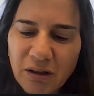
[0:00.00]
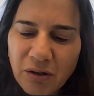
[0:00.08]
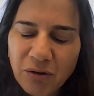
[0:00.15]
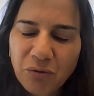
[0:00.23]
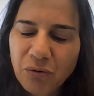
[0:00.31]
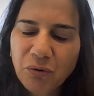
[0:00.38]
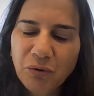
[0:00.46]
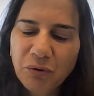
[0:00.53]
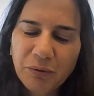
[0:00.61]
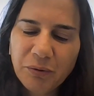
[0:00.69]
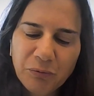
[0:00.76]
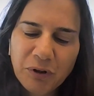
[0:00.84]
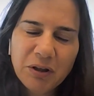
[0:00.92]
grew
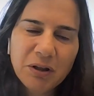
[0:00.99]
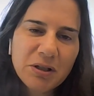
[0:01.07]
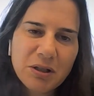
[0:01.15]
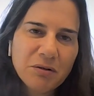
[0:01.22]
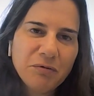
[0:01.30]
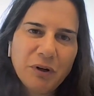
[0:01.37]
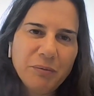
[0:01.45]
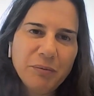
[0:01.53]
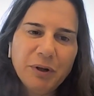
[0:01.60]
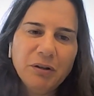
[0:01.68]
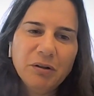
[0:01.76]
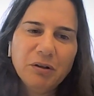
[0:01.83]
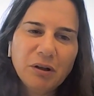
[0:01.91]
with this environment,
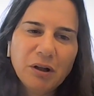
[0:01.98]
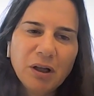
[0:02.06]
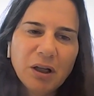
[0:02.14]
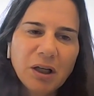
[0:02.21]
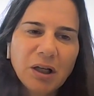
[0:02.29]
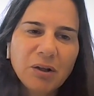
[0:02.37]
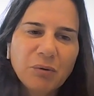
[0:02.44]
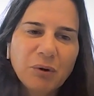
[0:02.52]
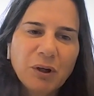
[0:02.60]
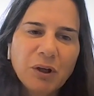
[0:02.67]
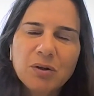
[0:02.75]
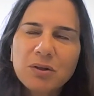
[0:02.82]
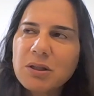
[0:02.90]
and it's
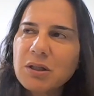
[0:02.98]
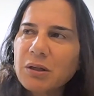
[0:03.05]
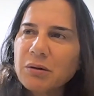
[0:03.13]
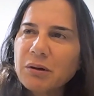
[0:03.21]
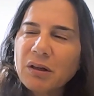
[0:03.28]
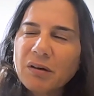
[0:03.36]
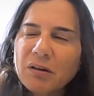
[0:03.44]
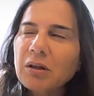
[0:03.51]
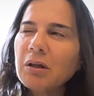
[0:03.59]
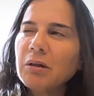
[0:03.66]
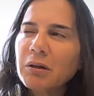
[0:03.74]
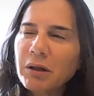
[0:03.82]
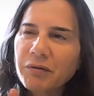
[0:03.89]

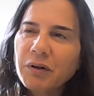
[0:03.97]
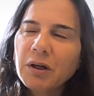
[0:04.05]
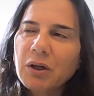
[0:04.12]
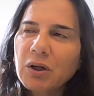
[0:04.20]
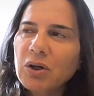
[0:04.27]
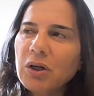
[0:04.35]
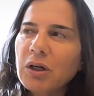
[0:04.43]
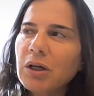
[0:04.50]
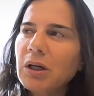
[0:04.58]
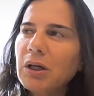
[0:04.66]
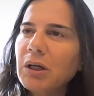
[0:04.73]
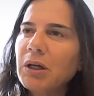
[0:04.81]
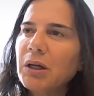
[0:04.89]
definitely not
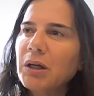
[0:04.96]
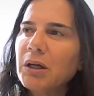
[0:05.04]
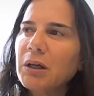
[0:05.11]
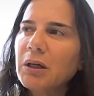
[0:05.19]
in